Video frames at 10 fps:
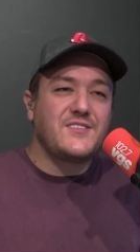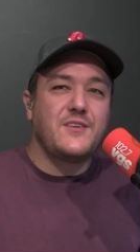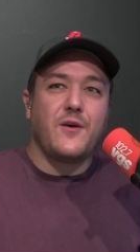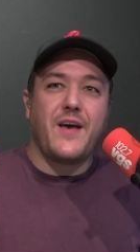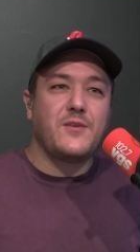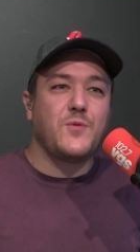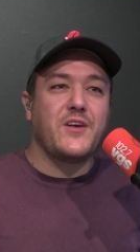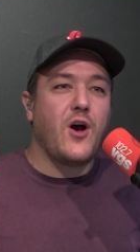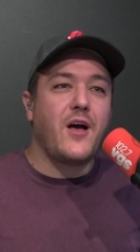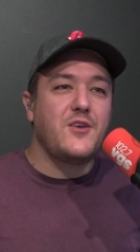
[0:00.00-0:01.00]
you know that's
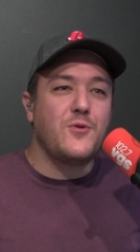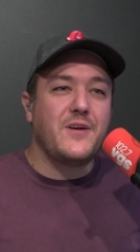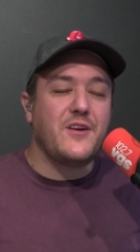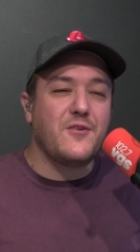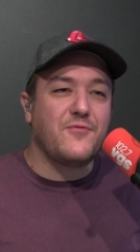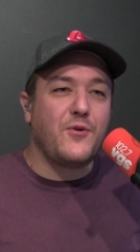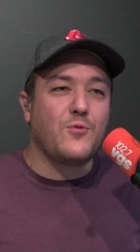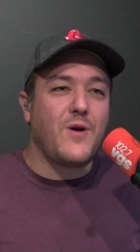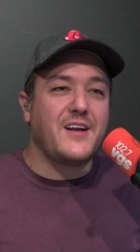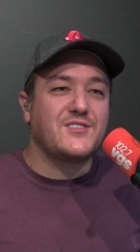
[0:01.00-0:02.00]
what got you into your
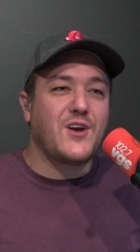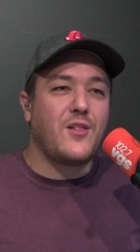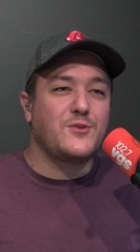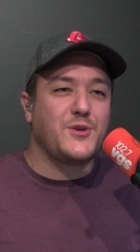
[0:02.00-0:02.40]
full ride scholarship